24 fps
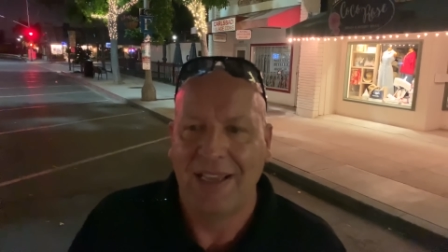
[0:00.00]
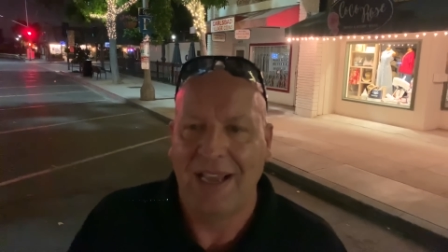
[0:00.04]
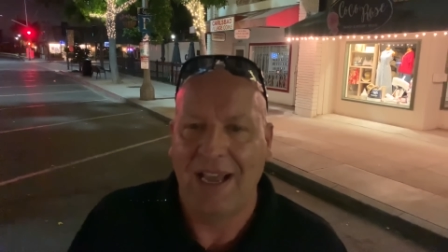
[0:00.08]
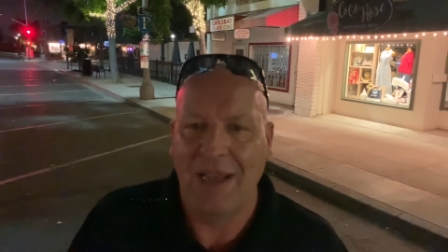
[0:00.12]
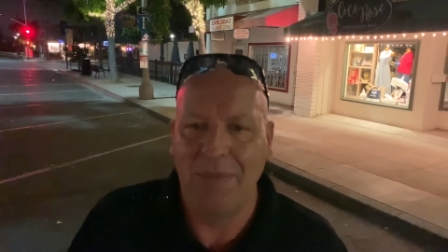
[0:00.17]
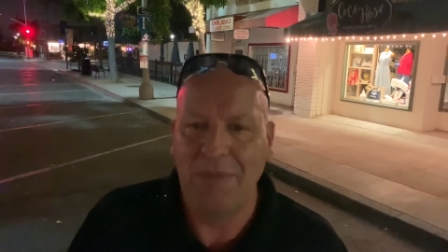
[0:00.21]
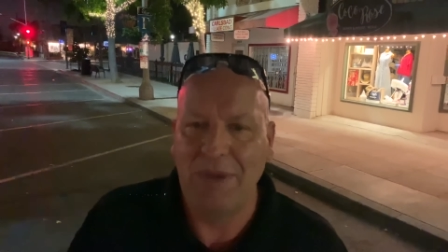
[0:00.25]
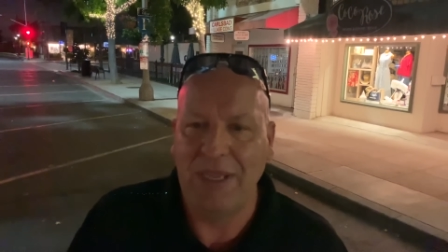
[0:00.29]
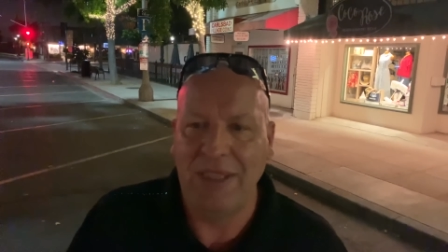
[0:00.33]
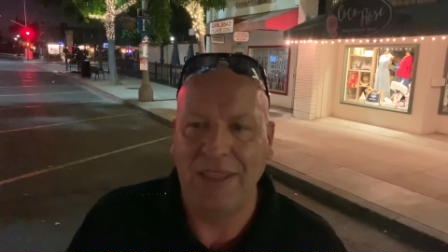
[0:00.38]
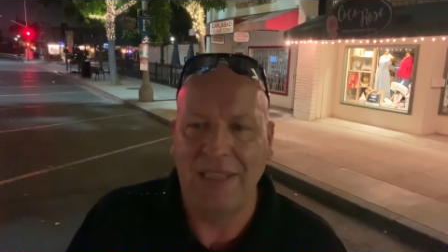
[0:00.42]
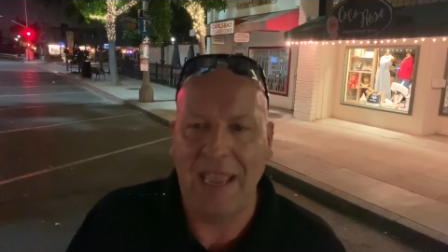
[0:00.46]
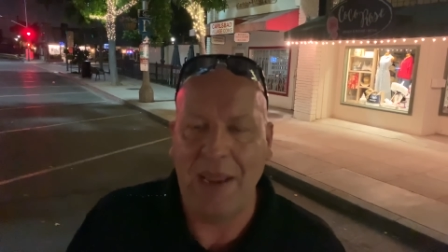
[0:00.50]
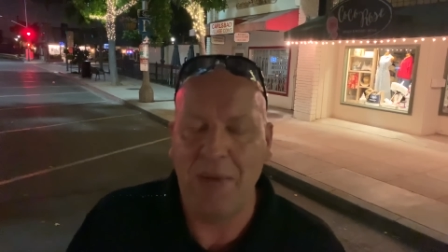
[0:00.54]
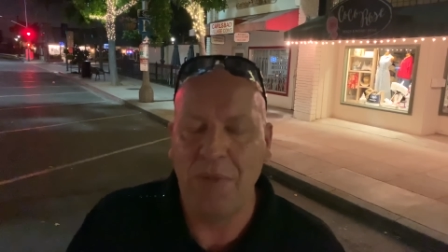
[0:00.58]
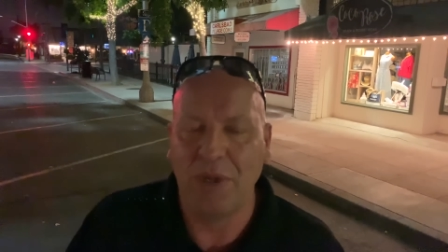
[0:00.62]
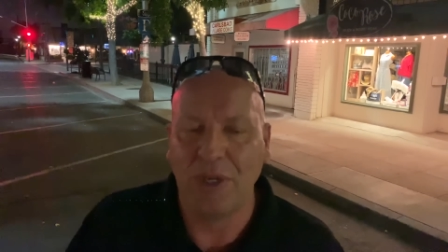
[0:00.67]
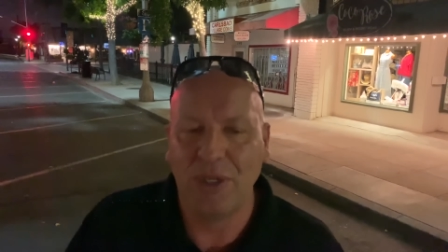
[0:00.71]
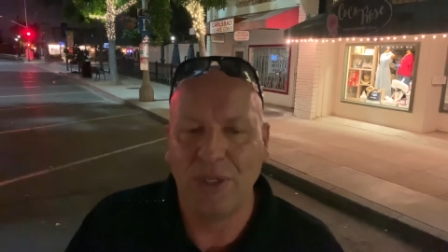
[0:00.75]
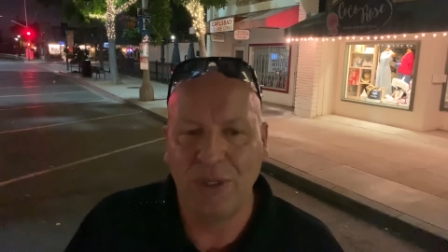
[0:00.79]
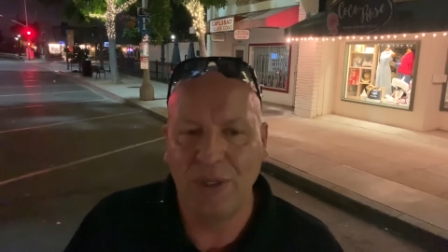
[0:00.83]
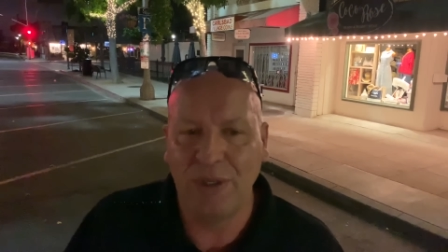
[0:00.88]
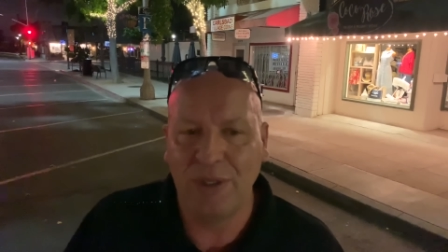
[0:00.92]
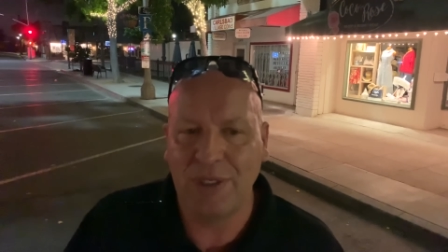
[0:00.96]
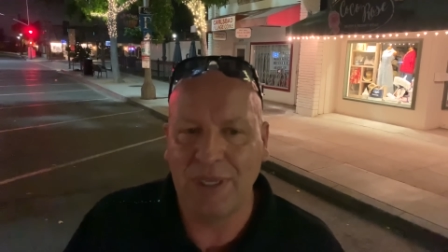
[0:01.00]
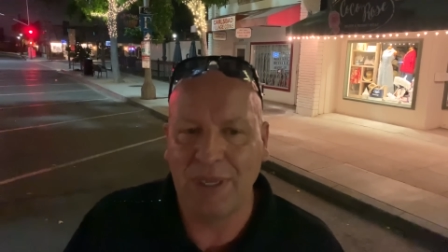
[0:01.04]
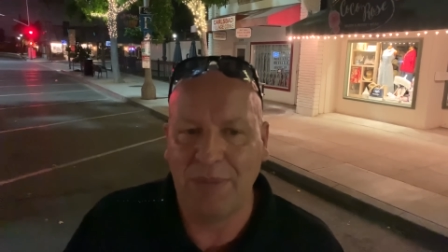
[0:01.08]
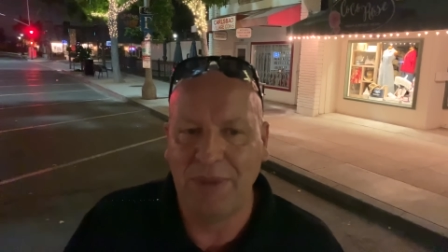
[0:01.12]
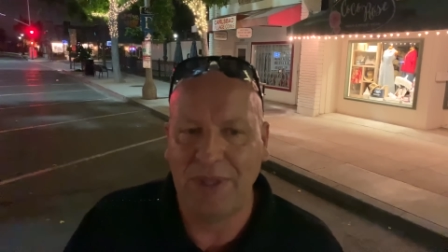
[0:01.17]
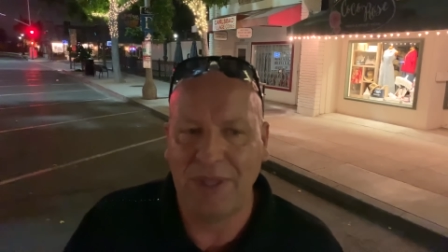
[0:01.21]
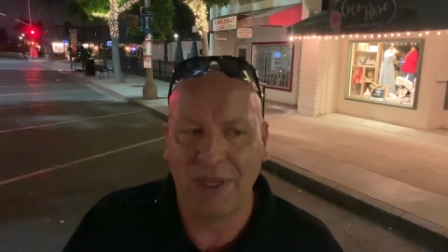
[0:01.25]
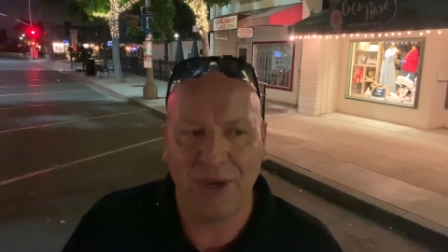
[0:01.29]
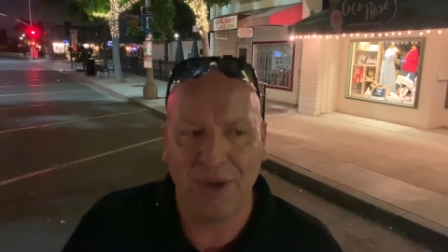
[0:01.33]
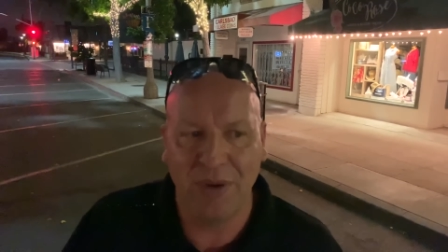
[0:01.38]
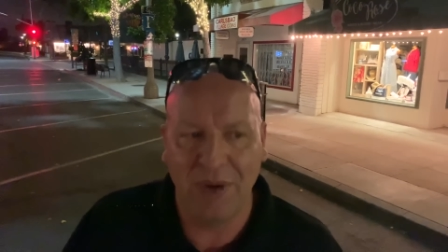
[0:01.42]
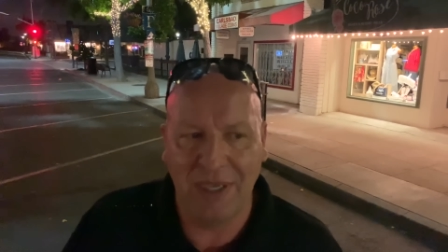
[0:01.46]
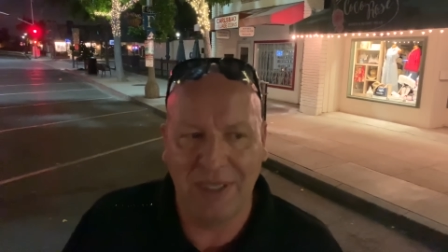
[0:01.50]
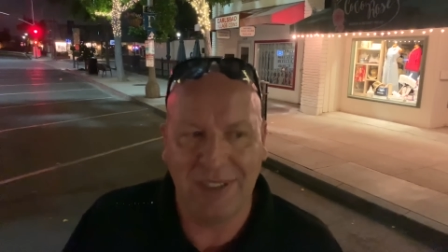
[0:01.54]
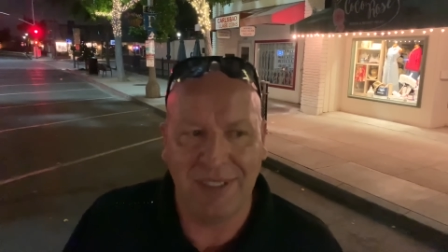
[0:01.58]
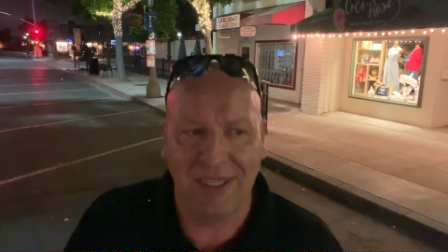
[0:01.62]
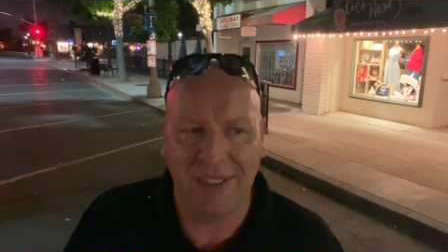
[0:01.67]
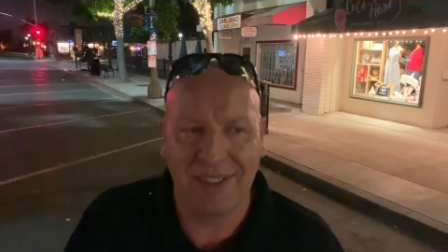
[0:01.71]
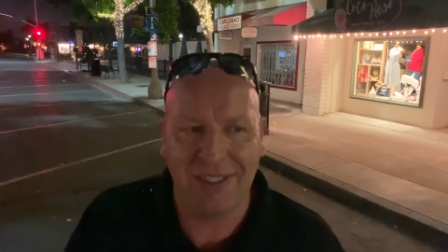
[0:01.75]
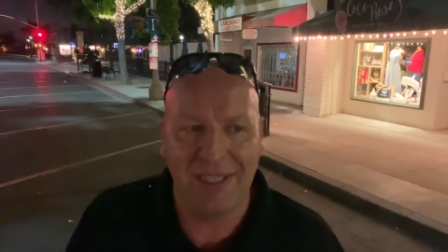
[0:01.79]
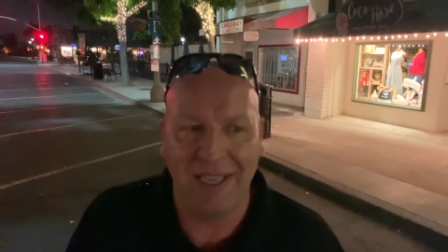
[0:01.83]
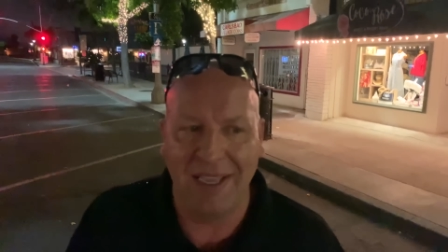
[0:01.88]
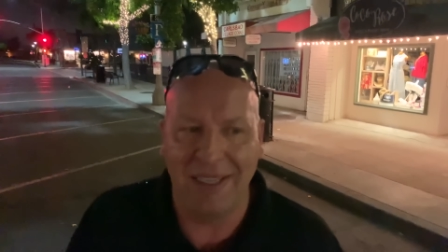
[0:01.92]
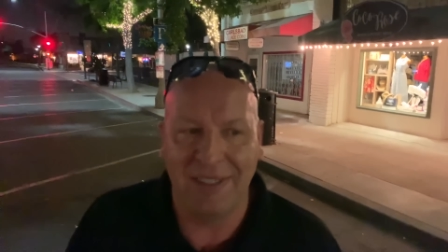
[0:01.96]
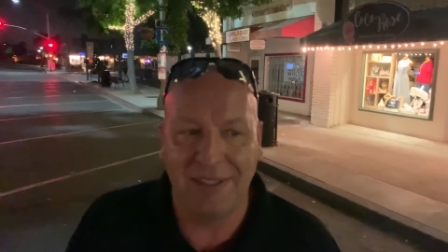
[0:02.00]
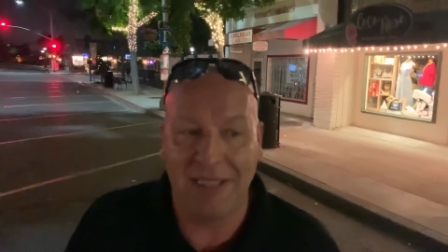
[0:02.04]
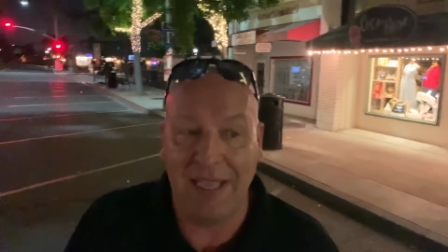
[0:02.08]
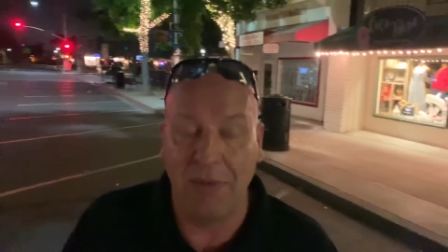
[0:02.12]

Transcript: I mean, they will do some of the craziest things.